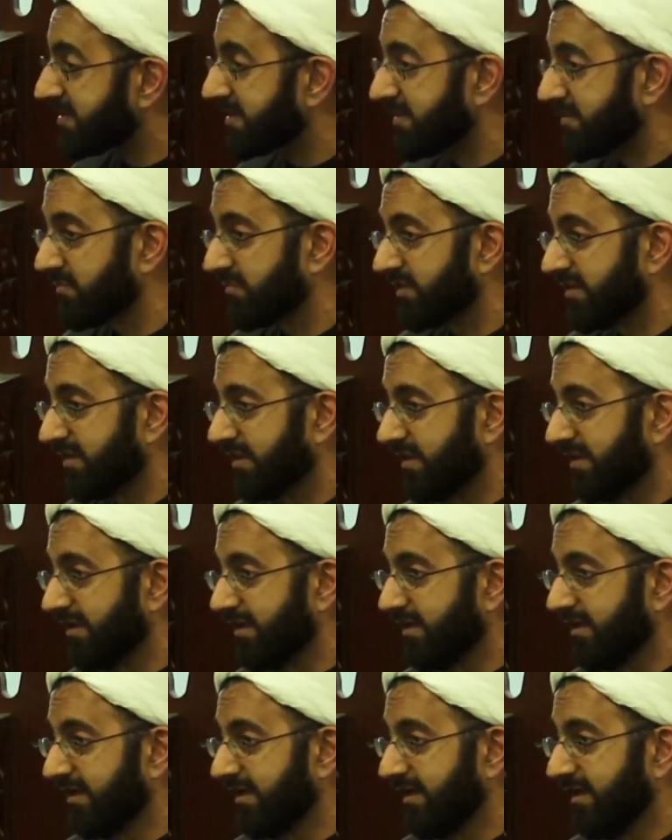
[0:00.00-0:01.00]
to him.
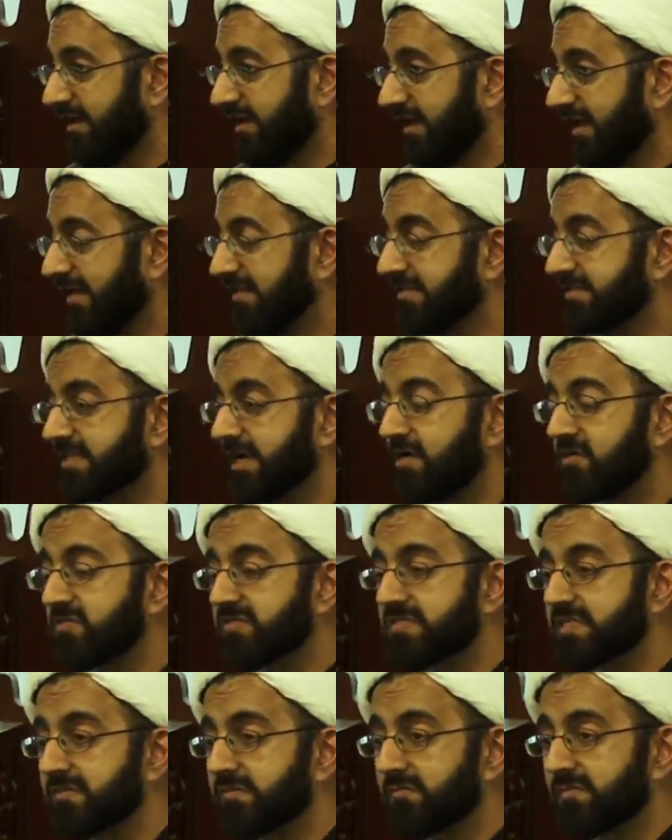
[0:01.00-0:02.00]
And he
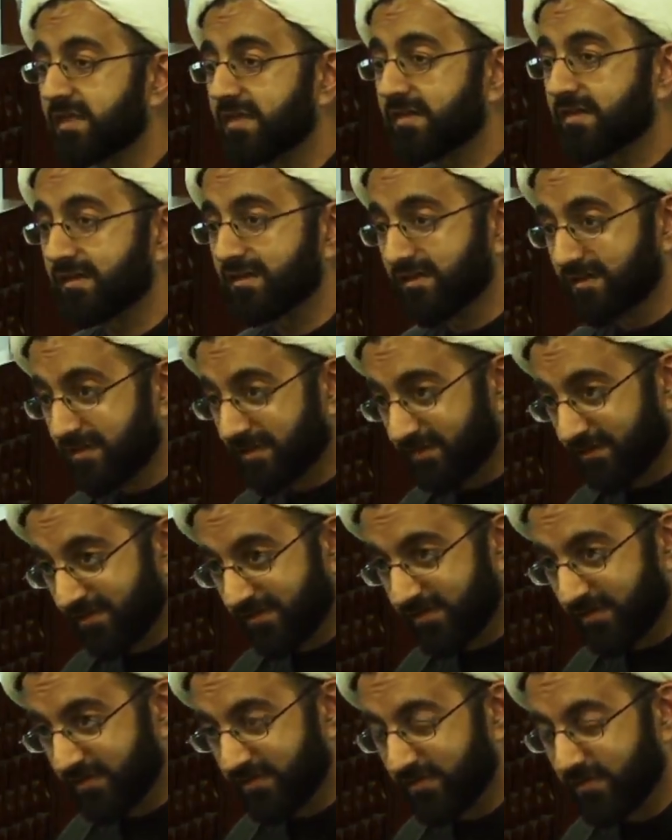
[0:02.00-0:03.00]
tells him that,
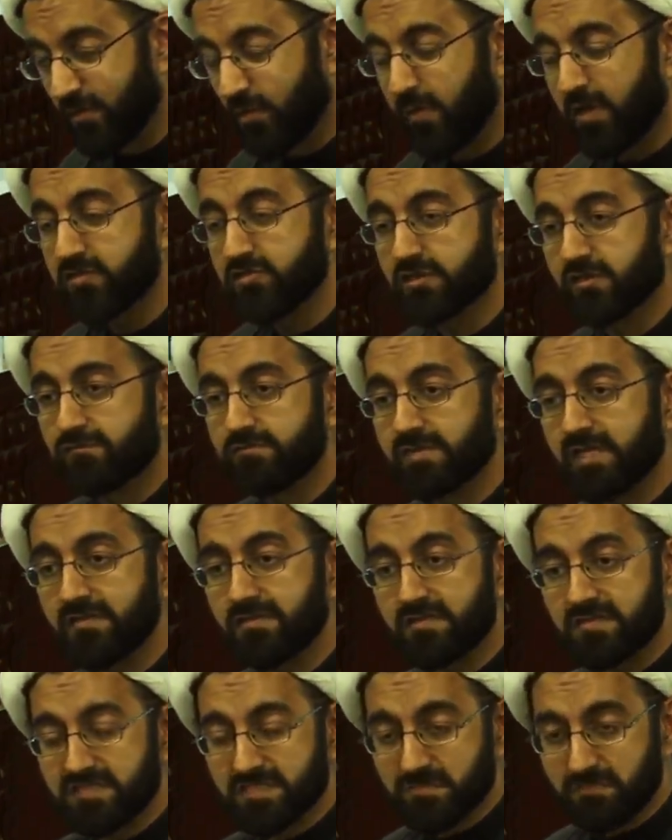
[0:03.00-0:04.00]
oh, angel of death,
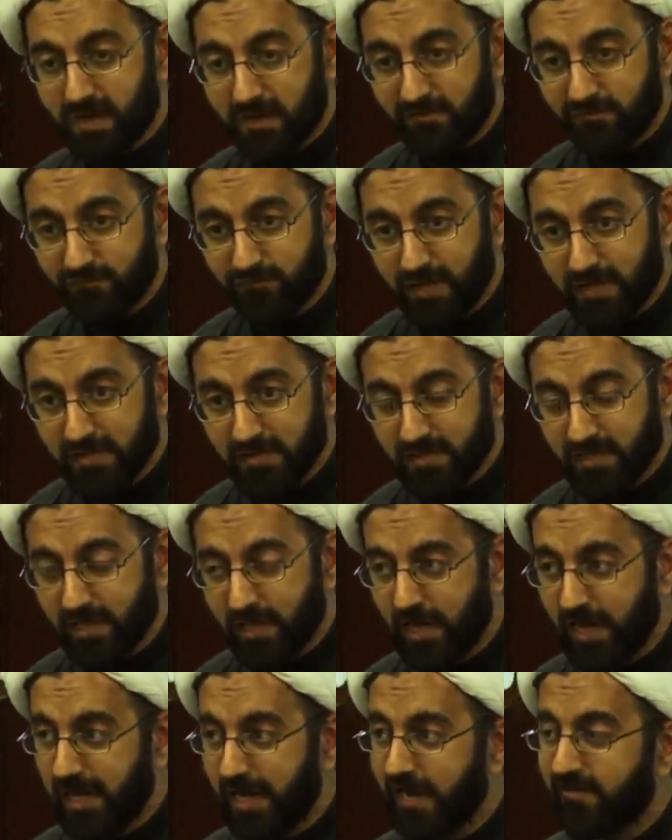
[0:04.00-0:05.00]
this is my friend.
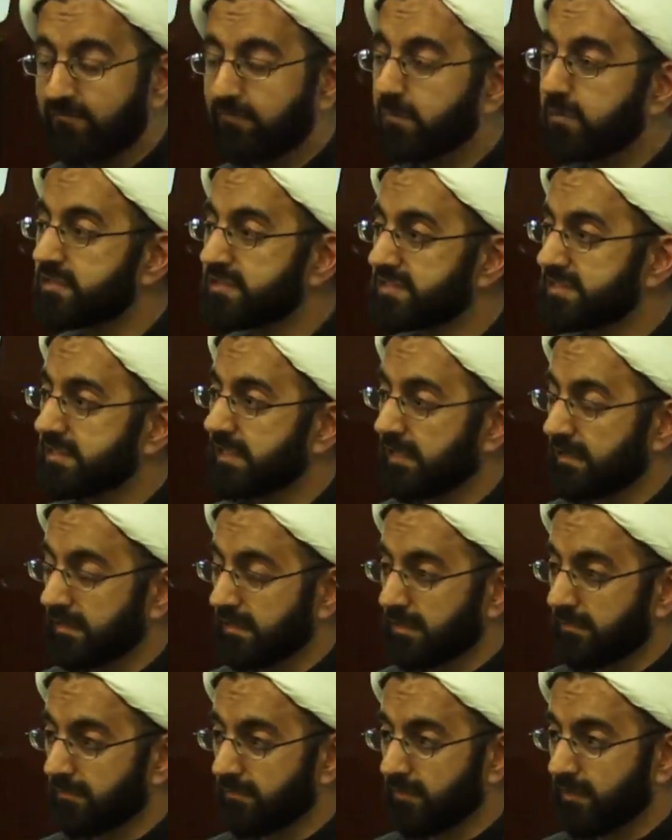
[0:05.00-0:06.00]
Have mercy on
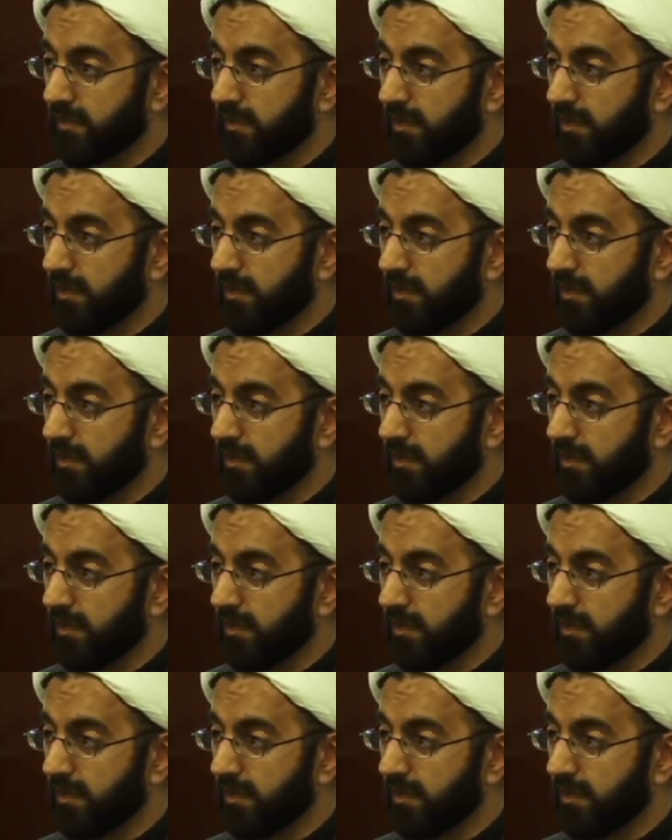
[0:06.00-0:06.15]
him.